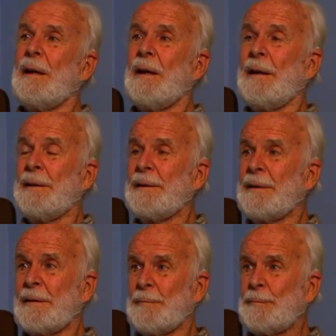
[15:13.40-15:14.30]
And
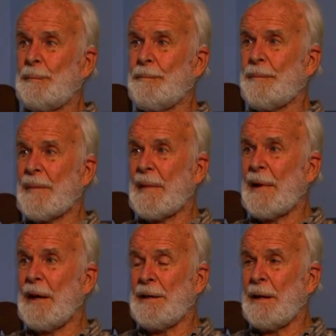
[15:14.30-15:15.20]

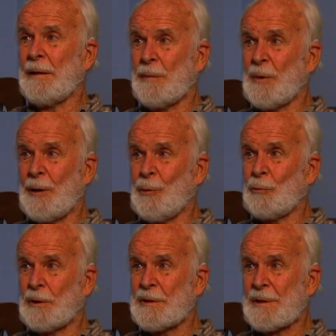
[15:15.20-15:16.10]
then their mama
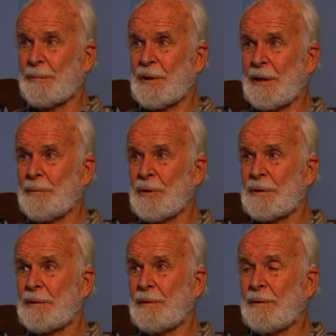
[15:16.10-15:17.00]
would
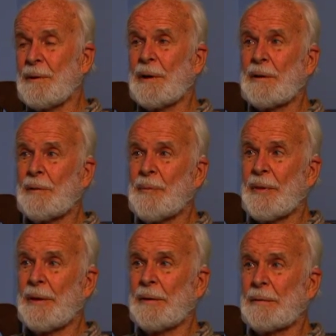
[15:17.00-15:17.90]
sometimes drink up
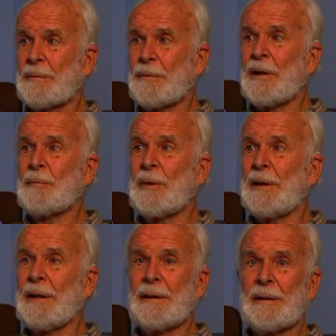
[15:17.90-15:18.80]
the rent
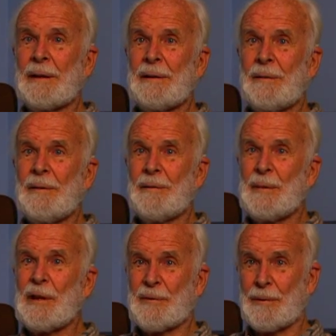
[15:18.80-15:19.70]
money and they'd
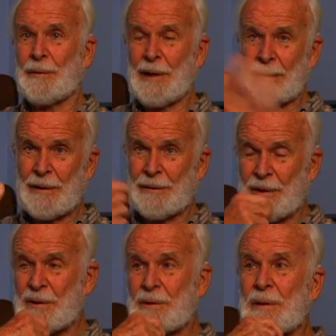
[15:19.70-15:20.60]
be thrown out on the
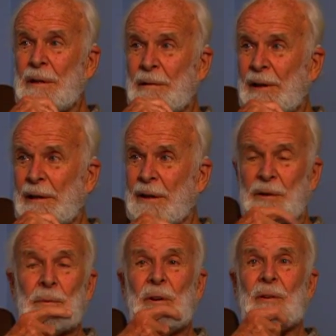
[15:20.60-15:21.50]
street, and the
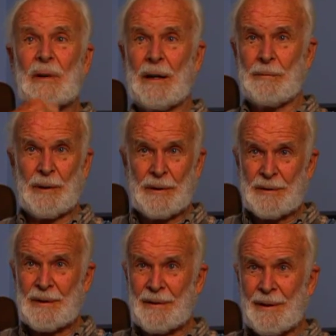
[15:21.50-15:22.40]
kids would stay with
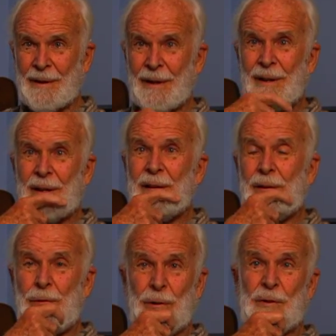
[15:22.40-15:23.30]
us
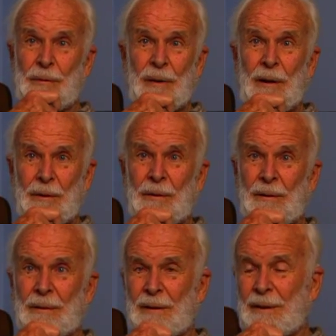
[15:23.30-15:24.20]
until she found
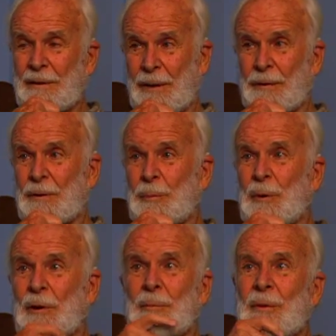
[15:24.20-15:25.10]
another
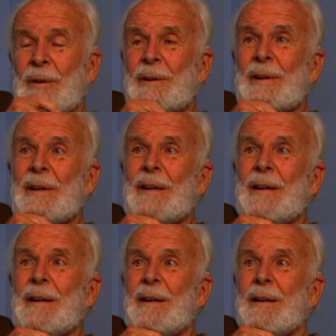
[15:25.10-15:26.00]
apartment.
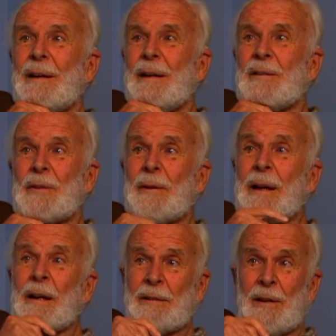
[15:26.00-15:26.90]
And so they
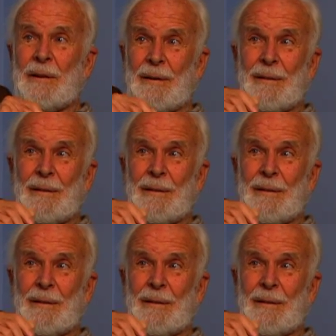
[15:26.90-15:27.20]
got to